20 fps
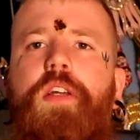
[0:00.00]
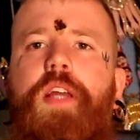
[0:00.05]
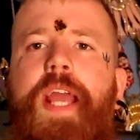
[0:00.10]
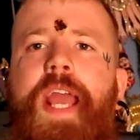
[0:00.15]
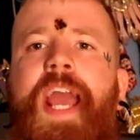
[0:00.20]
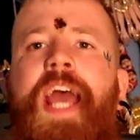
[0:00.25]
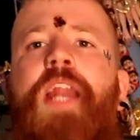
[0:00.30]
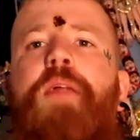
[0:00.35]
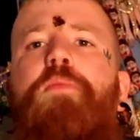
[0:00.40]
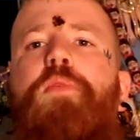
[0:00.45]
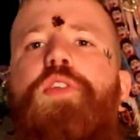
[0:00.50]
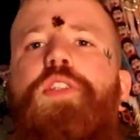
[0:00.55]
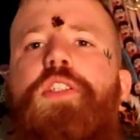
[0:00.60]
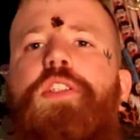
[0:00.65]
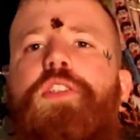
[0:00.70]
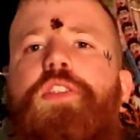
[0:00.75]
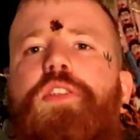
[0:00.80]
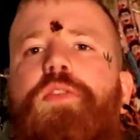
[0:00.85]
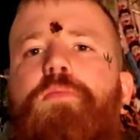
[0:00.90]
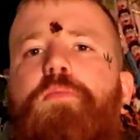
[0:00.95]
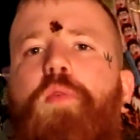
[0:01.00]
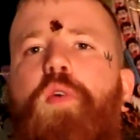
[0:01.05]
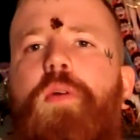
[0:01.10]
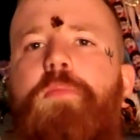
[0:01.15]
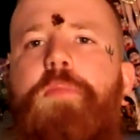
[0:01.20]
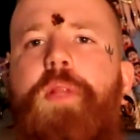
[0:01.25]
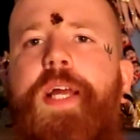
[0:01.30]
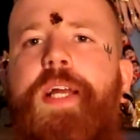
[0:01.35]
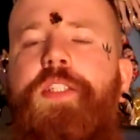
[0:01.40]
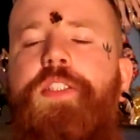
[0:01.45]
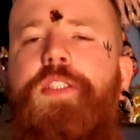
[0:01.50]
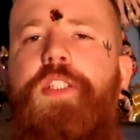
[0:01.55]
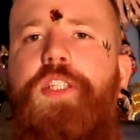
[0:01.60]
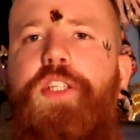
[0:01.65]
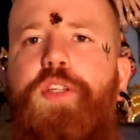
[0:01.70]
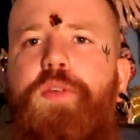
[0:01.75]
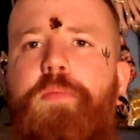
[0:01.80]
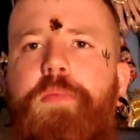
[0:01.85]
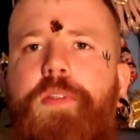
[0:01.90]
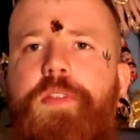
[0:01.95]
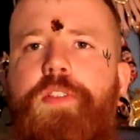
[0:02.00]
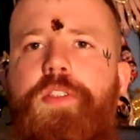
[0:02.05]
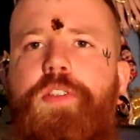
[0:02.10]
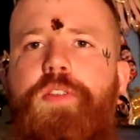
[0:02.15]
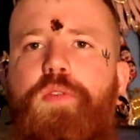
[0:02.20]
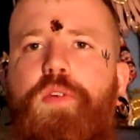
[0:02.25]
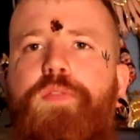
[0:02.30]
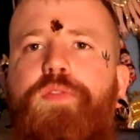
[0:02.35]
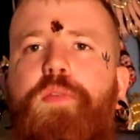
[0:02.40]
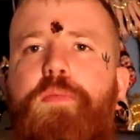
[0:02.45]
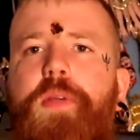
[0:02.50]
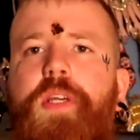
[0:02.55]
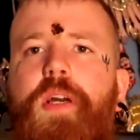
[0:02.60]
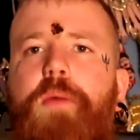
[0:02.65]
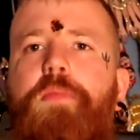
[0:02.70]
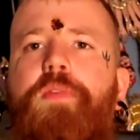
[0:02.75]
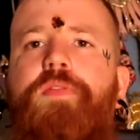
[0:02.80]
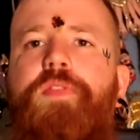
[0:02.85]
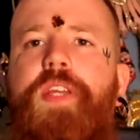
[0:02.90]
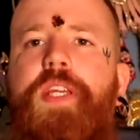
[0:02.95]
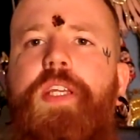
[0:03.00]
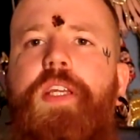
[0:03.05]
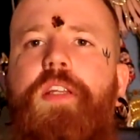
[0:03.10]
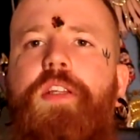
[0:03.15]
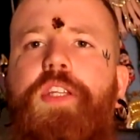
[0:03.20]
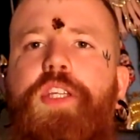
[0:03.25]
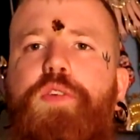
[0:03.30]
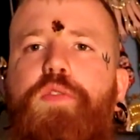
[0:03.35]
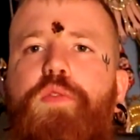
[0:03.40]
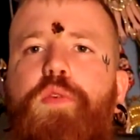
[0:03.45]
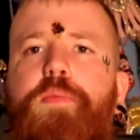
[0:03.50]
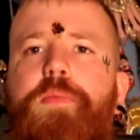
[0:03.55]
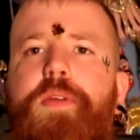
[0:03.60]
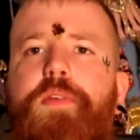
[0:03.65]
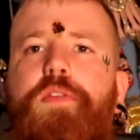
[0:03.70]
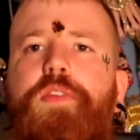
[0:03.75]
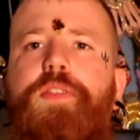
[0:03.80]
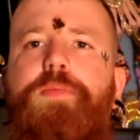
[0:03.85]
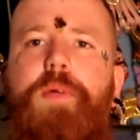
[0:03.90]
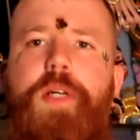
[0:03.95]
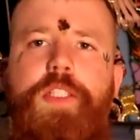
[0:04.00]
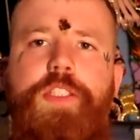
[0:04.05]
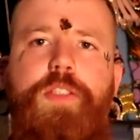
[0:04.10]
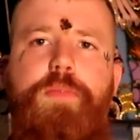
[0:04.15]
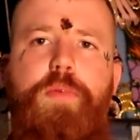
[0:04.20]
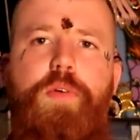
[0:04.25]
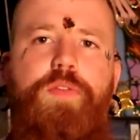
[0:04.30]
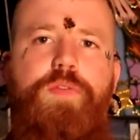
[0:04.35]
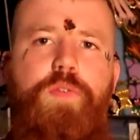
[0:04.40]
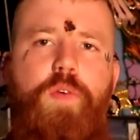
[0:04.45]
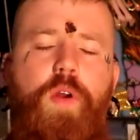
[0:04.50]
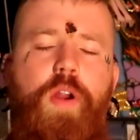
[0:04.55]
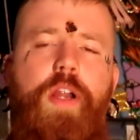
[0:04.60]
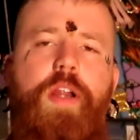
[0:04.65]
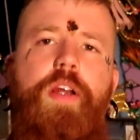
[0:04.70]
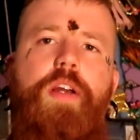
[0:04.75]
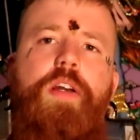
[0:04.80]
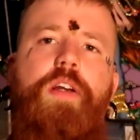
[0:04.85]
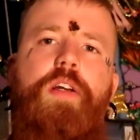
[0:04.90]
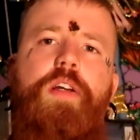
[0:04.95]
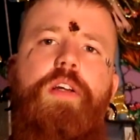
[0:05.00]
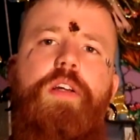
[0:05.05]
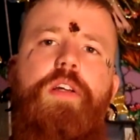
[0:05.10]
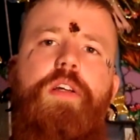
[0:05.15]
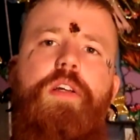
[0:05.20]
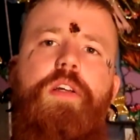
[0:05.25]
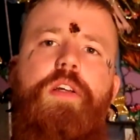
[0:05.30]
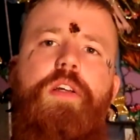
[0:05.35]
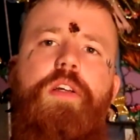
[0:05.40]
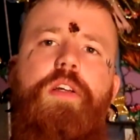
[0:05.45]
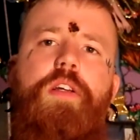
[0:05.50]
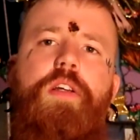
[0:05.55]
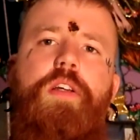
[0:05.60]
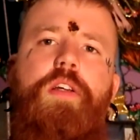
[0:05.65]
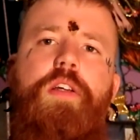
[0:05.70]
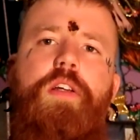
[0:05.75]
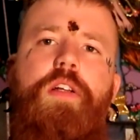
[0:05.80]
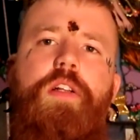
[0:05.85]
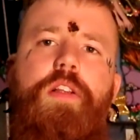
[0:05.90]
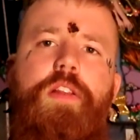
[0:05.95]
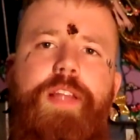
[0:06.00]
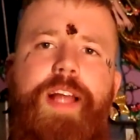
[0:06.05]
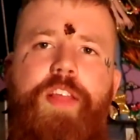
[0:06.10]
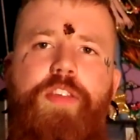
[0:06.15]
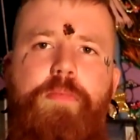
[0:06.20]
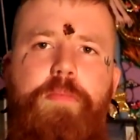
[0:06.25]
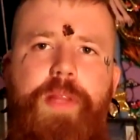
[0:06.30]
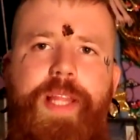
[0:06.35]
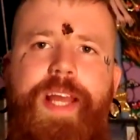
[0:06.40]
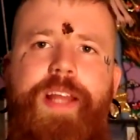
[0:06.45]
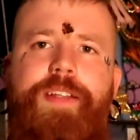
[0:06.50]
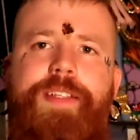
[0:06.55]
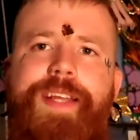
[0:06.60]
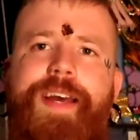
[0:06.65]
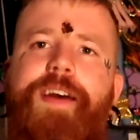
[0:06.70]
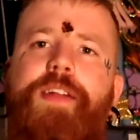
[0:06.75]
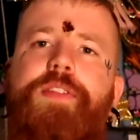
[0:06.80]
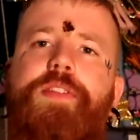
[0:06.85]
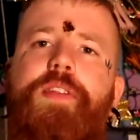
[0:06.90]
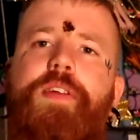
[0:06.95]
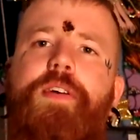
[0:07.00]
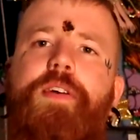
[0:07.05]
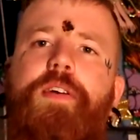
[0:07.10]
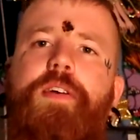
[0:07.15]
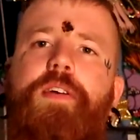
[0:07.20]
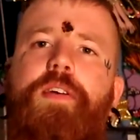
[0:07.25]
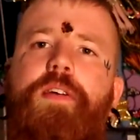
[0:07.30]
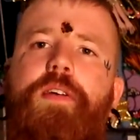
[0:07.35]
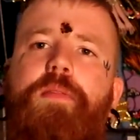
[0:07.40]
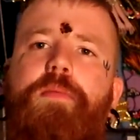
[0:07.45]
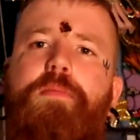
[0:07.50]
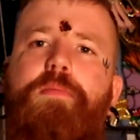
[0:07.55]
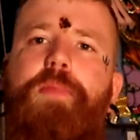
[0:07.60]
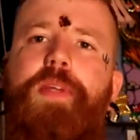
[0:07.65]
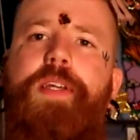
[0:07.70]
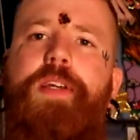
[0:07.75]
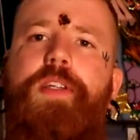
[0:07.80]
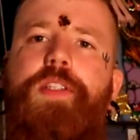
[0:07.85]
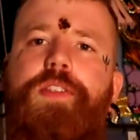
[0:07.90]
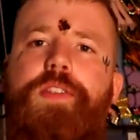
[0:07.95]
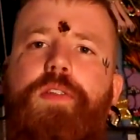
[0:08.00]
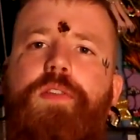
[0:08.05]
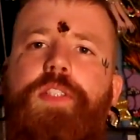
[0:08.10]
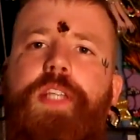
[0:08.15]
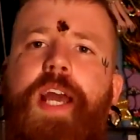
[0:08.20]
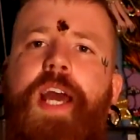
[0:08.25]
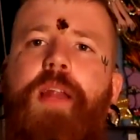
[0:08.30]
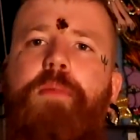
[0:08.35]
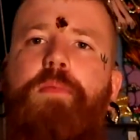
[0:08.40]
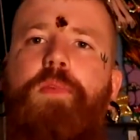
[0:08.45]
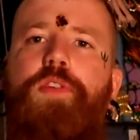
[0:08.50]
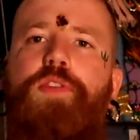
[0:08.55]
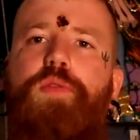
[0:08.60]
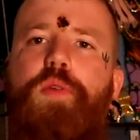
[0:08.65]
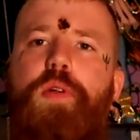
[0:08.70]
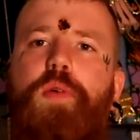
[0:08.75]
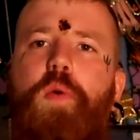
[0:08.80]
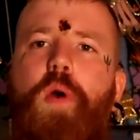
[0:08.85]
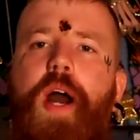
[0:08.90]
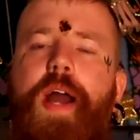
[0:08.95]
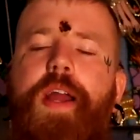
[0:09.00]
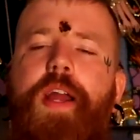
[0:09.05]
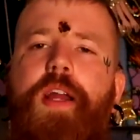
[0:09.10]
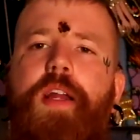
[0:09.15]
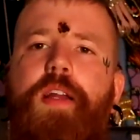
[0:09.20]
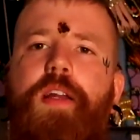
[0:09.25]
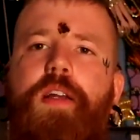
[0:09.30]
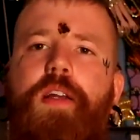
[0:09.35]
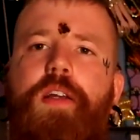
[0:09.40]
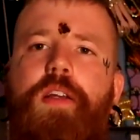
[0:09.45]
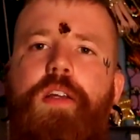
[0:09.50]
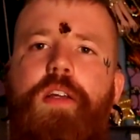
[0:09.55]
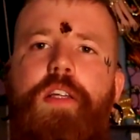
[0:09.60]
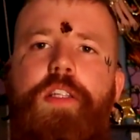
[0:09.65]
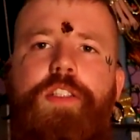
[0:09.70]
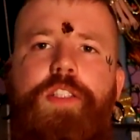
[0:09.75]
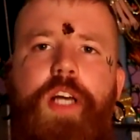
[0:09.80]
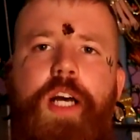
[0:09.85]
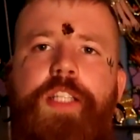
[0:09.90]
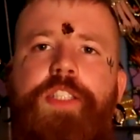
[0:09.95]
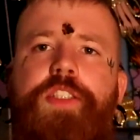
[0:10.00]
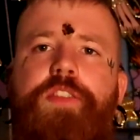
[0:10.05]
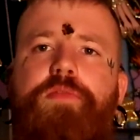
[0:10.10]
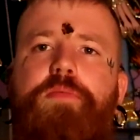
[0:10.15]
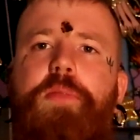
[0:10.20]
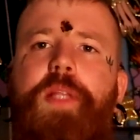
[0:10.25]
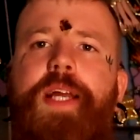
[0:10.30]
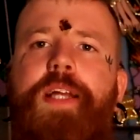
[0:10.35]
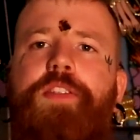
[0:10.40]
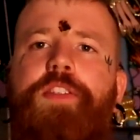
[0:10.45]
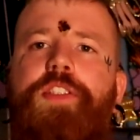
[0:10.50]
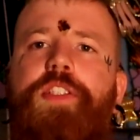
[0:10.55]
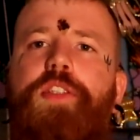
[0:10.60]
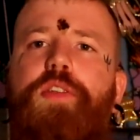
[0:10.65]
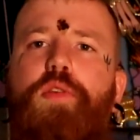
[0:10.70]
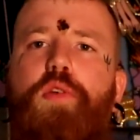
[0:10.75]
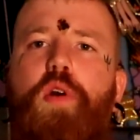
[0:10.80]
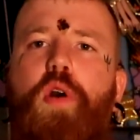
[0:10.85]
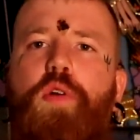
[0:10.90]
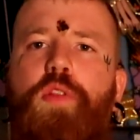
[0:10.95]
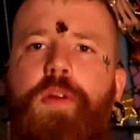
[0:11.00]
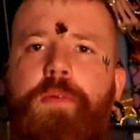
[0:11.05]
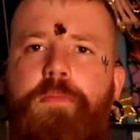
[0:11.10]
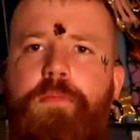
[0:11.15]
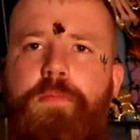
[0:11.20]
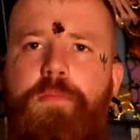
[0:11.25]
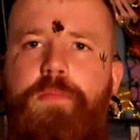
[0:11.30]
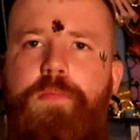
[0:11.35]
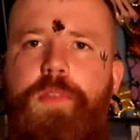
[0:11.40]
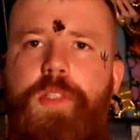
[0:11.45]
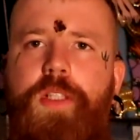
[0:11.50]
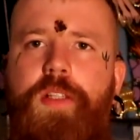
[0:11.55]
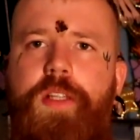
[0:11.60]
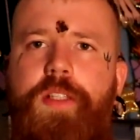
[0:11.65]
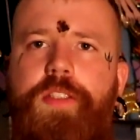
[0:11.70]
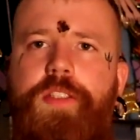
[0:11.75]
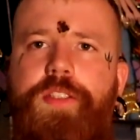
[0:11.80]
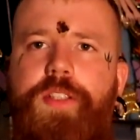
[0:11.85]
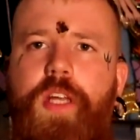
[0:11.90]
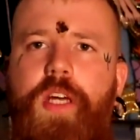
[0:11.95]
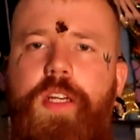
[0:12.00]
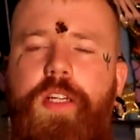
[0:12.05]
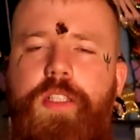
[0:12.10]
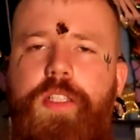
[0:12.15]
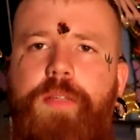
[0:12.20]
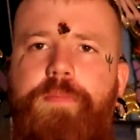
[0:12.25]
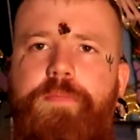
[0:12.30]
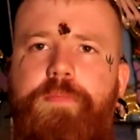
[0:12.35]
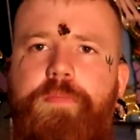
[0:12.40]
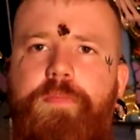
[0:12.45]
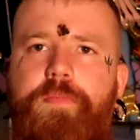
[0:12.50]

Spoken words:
Animals consume more plants than humans, so if you become a vegan, you will be responsible for less plant death, because those animals require tons of plants to grow them, to then slaughter them.